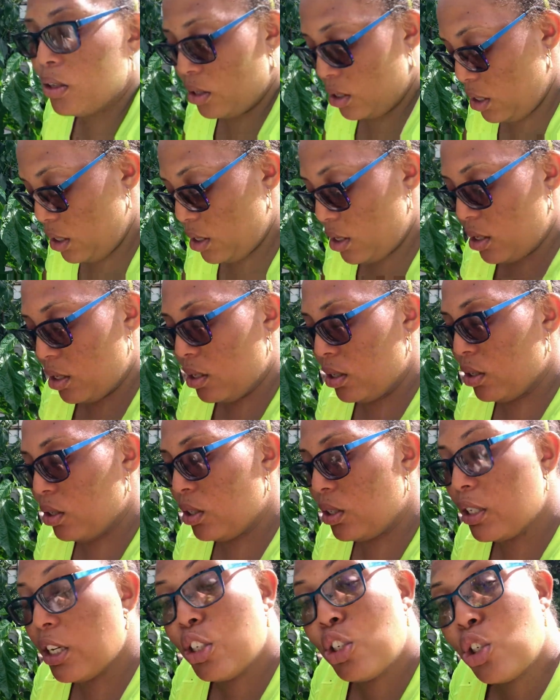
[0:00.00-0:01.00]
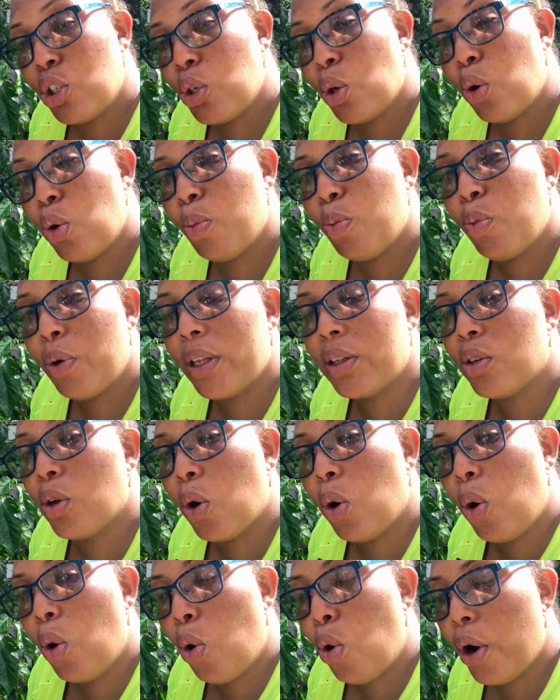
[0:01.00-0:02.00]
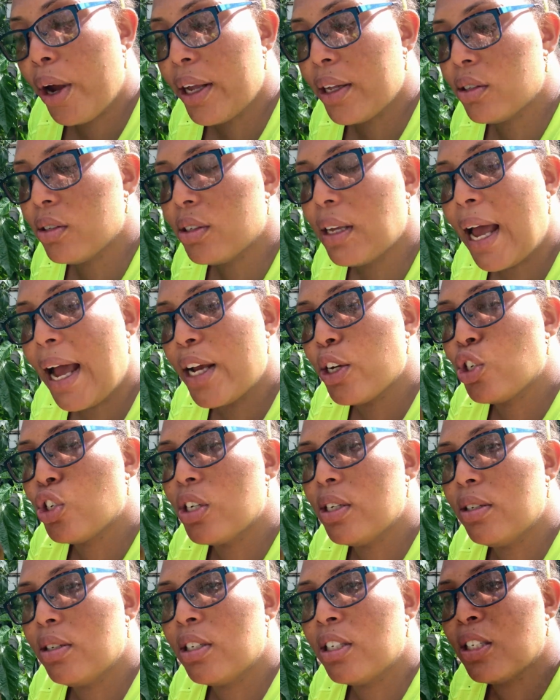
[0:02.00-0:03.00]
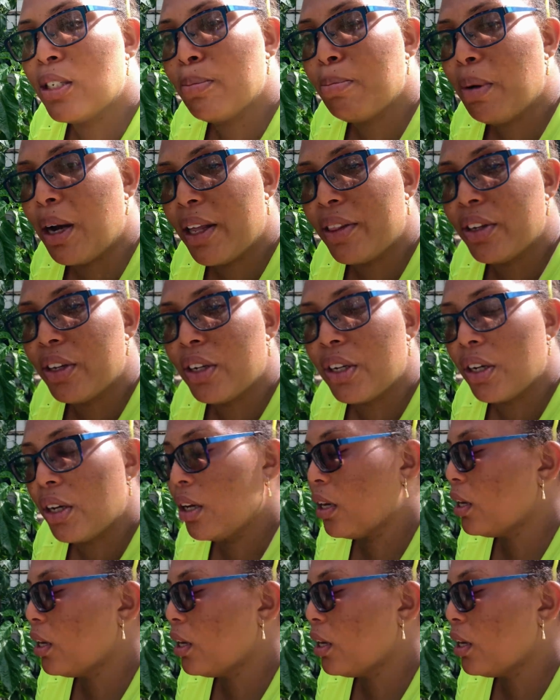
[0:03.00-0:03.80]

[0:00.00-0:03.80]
this soap with the oils actually smother